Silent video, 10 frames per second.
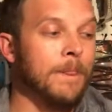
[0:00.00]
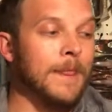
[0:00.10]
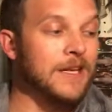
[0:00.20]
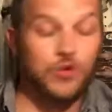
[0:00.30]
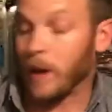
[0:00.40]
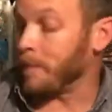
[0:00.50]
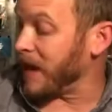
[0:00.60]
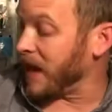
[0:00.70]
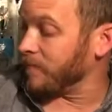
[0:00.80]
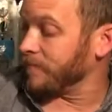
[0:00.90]
swim
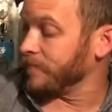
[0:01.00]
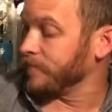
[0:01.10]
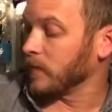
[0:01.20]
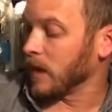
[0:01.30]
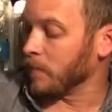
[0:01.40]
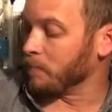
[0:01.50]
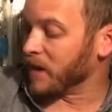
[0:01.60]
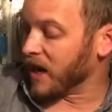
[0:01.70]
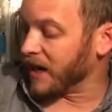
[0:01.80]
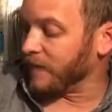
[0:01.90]
bait,
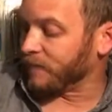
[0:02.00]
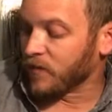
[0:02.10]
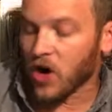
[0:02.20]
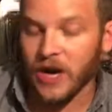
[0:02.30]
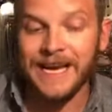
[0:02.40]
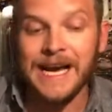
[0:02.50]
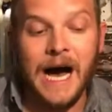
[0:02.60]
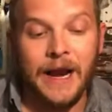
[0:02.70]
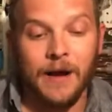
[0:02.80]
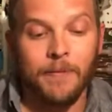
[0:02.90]
but if you've already
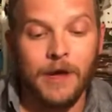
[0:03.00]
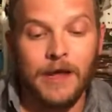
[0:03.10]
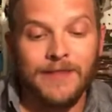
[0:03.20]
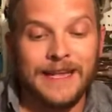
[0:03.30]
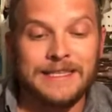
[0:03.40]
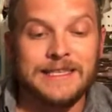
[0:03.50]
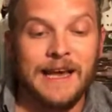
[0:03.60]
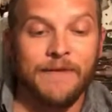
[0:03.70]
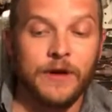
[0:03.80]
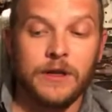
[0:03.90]
got them, that's
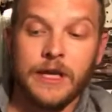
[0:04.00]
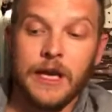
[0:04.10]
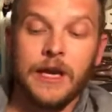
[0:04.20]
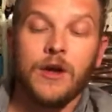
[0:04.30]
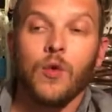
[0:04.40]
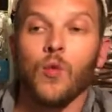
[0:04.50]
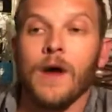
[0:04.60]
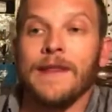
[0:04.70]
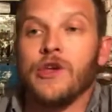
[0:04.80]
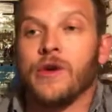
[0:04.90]
definitely
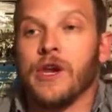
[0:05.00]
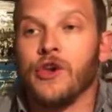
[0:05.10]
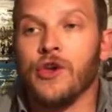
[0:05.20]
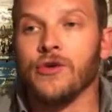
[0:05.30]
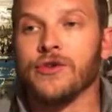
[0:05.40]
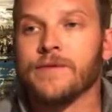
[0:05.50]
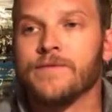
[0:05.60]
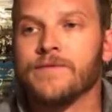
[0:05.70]
one that you can use.